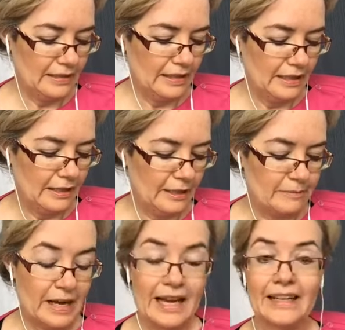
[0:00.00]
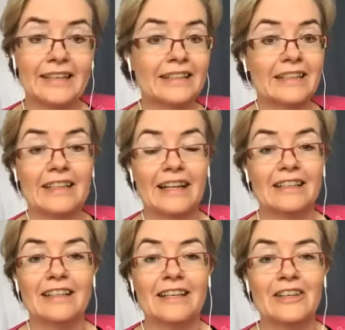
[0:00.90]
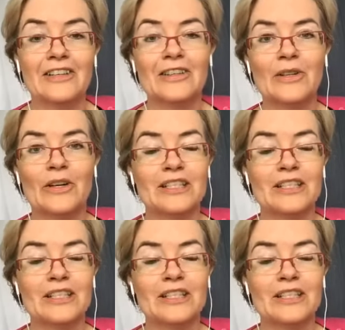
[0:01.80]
I heard the Lord